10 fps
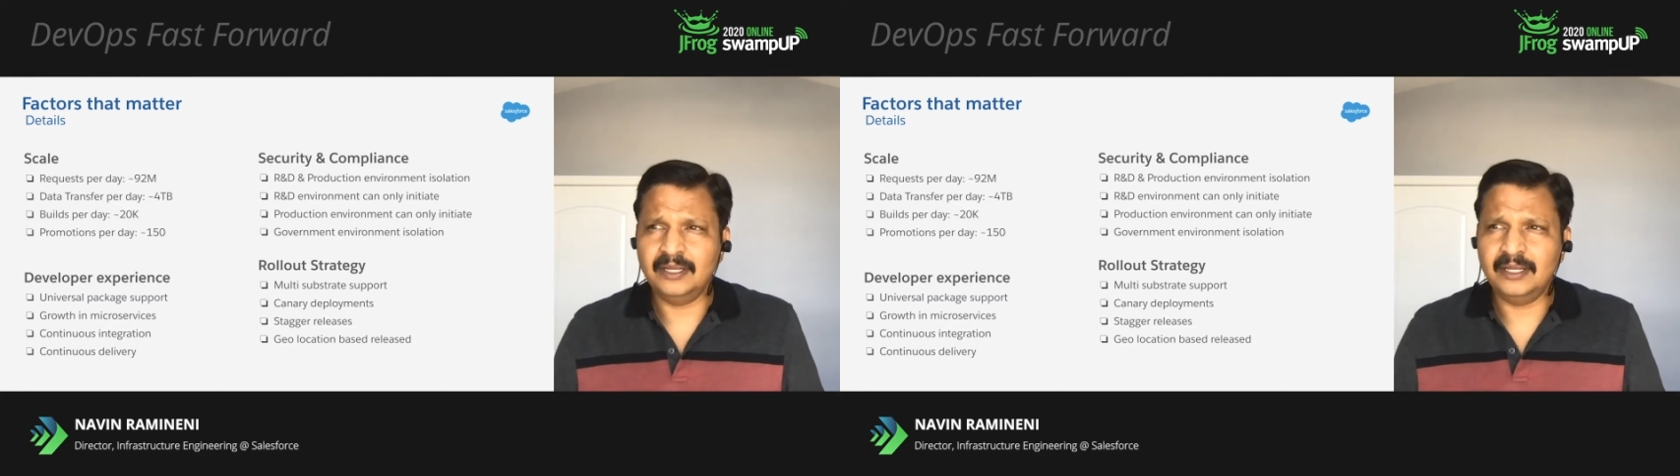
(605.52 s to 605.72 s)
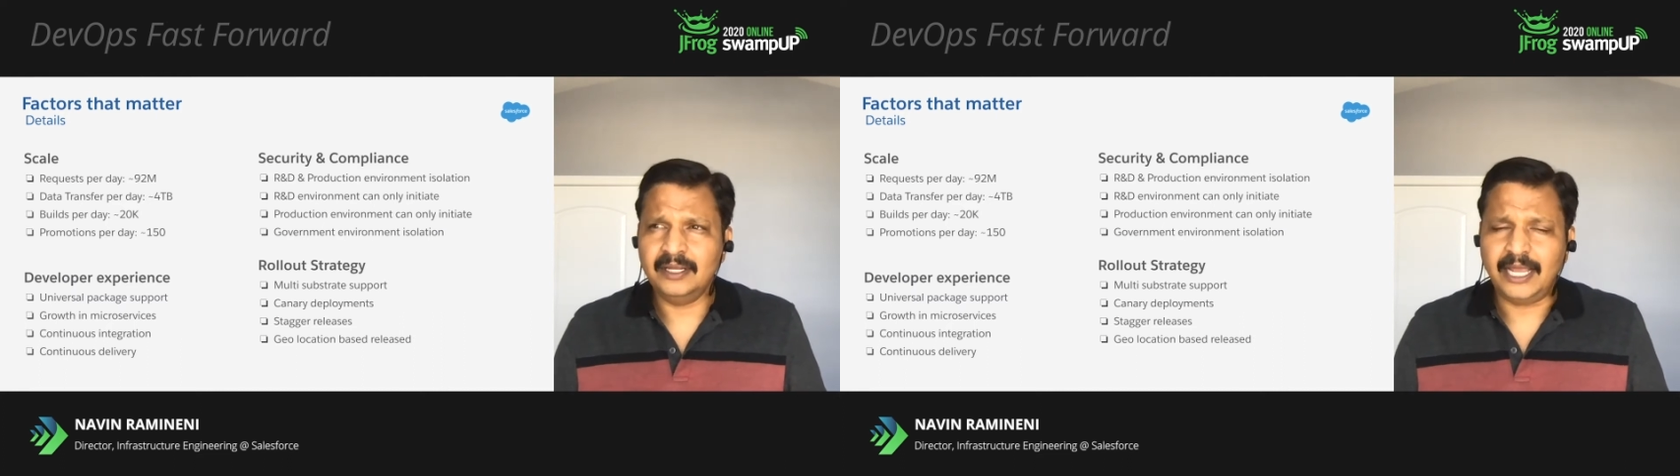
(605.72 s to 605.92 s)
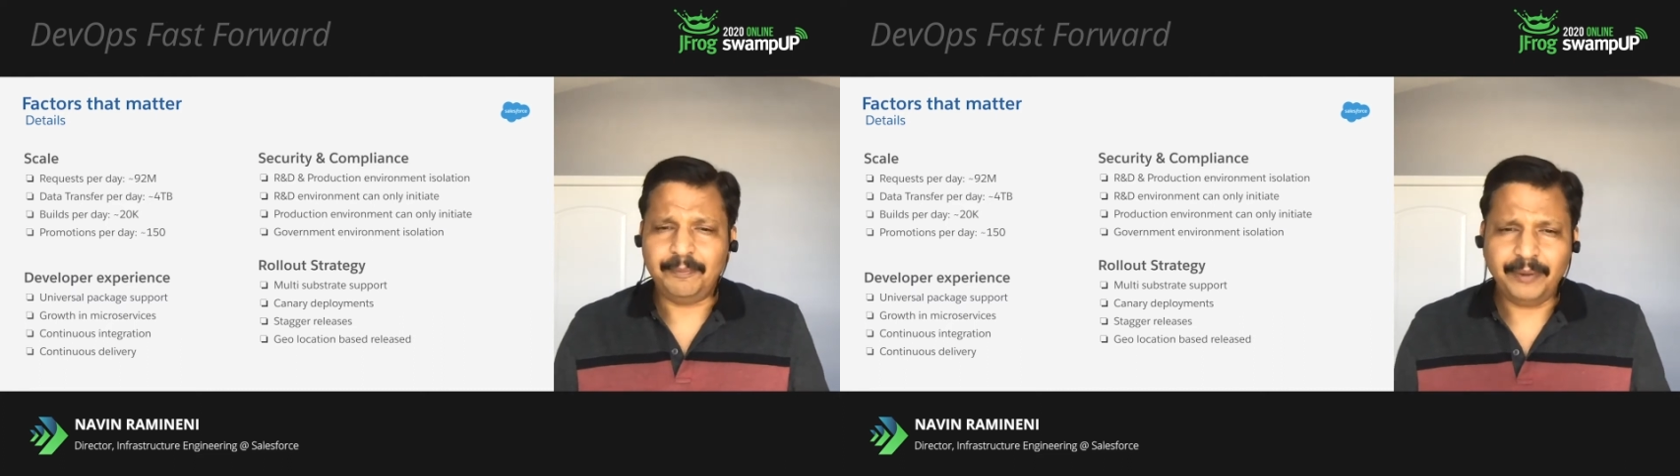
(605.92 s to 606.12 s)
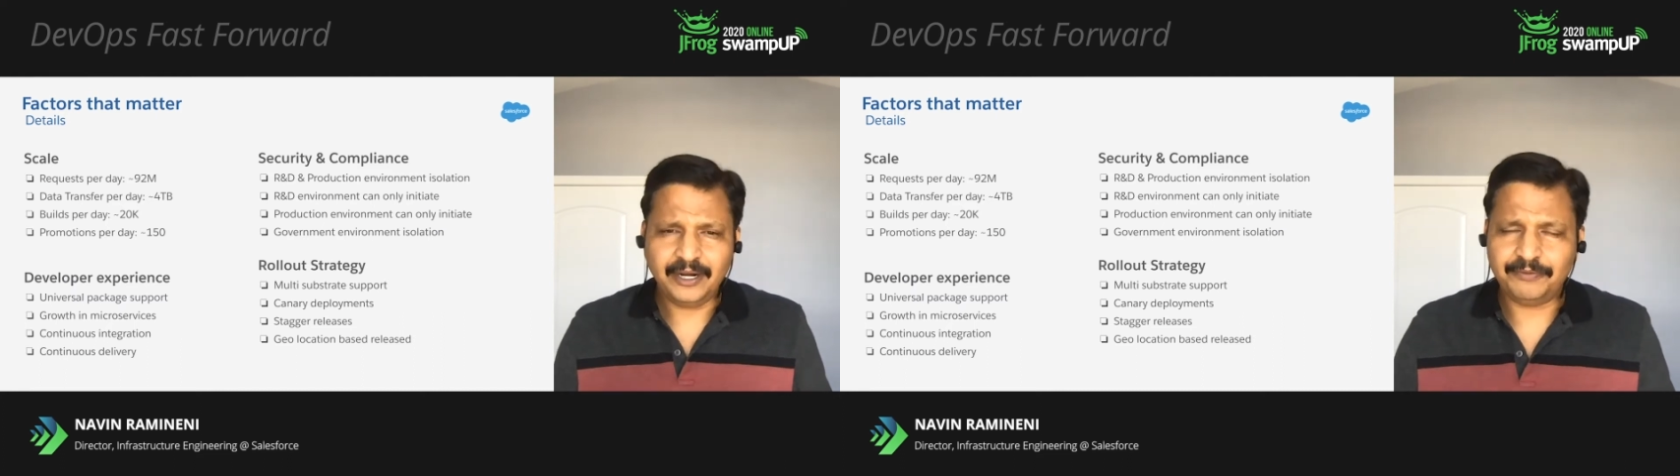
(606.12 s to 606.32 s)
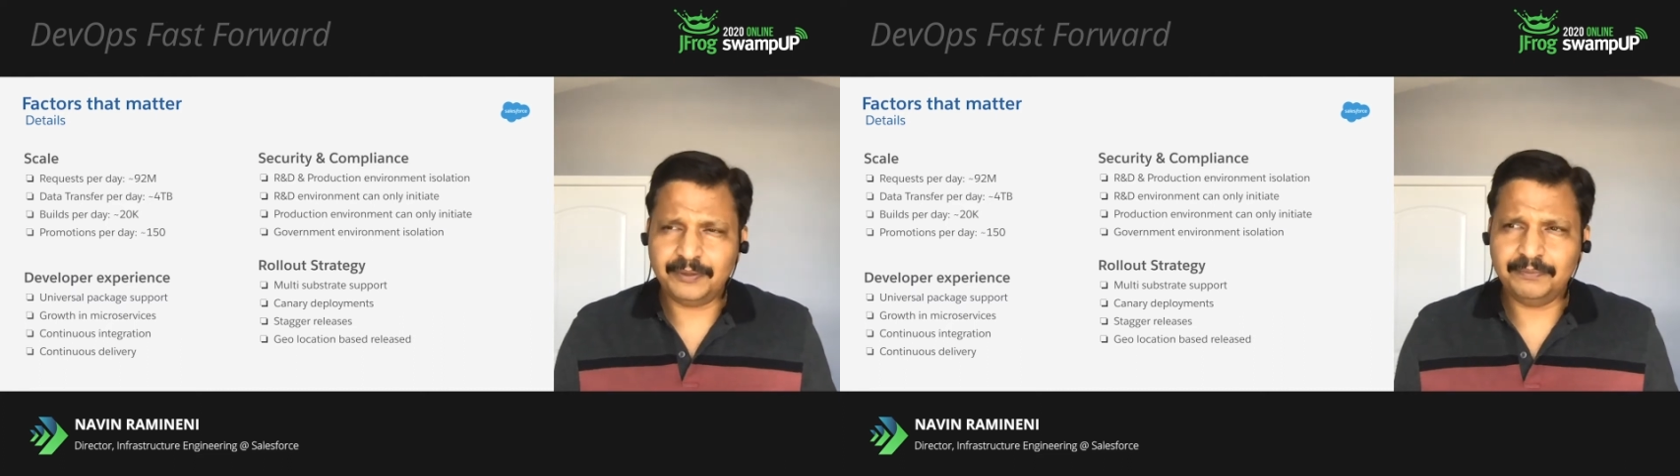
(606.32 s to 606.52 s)

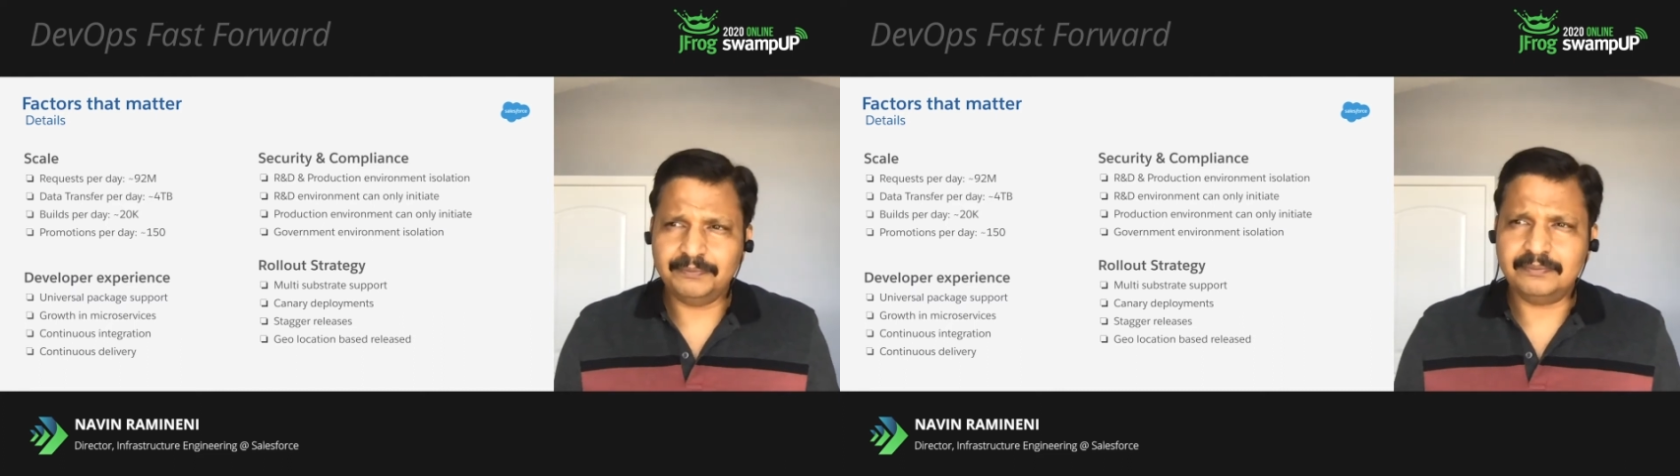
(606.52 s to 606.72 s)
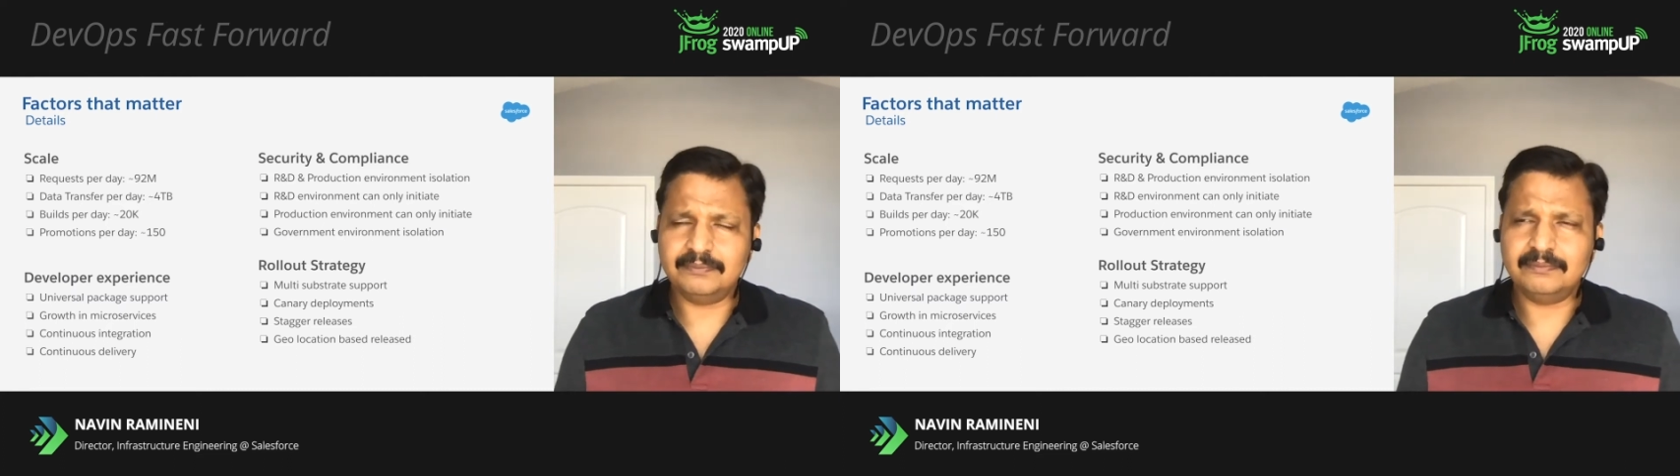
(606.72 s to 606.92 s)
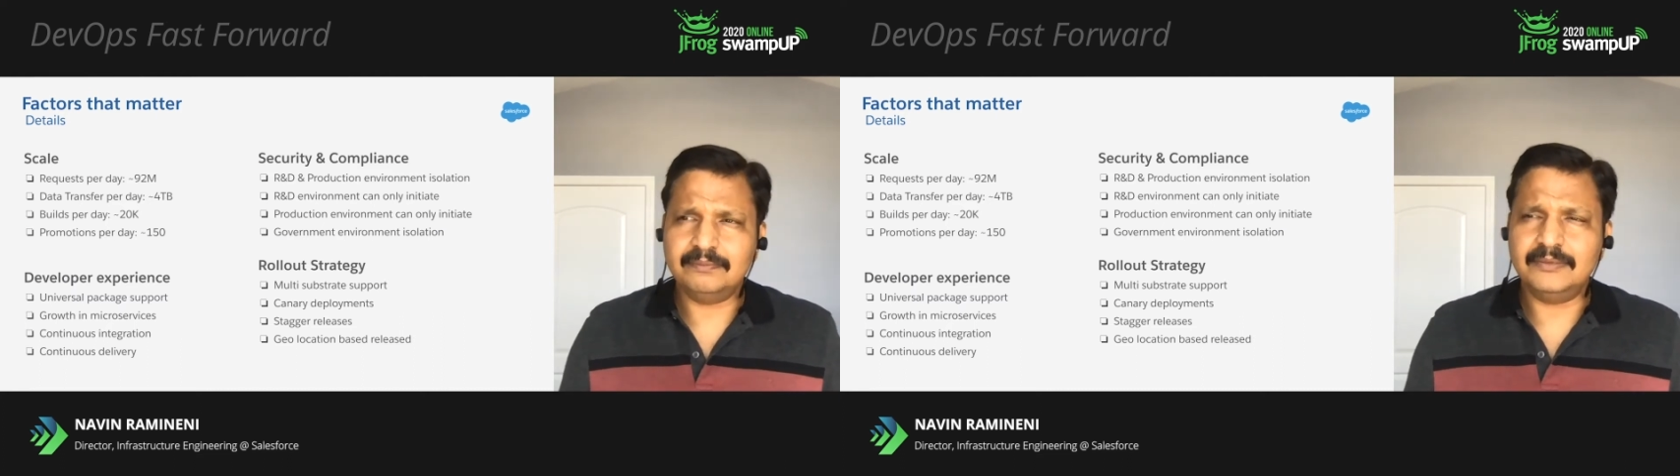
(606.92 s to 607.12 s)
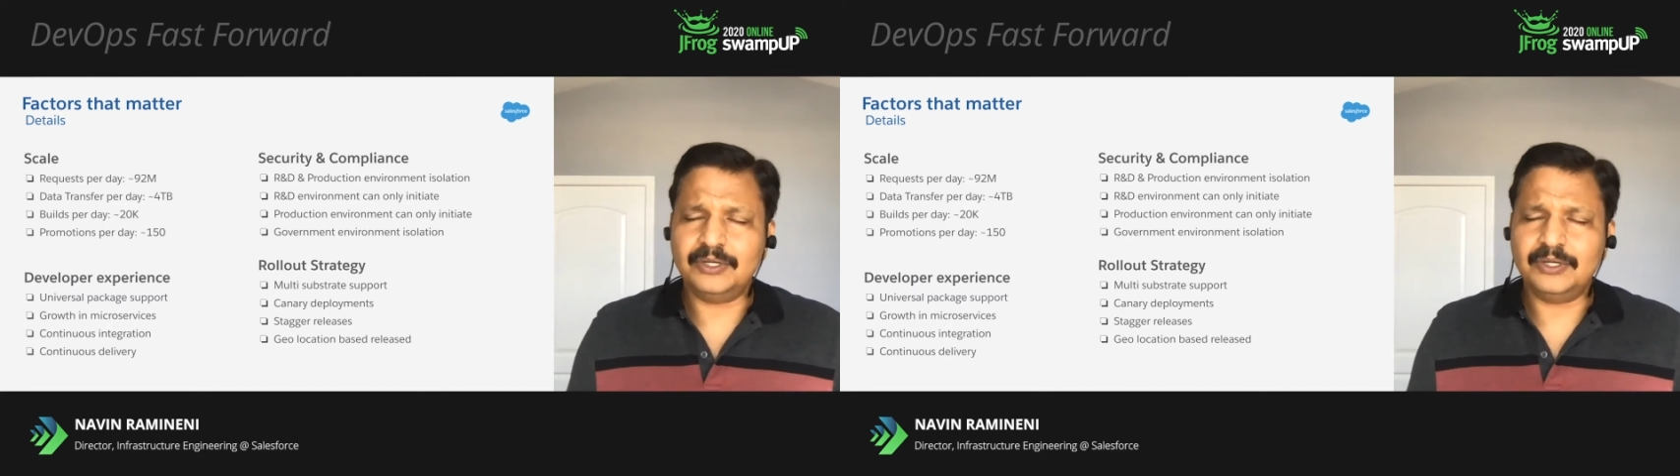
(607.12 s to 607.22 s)
Apart from the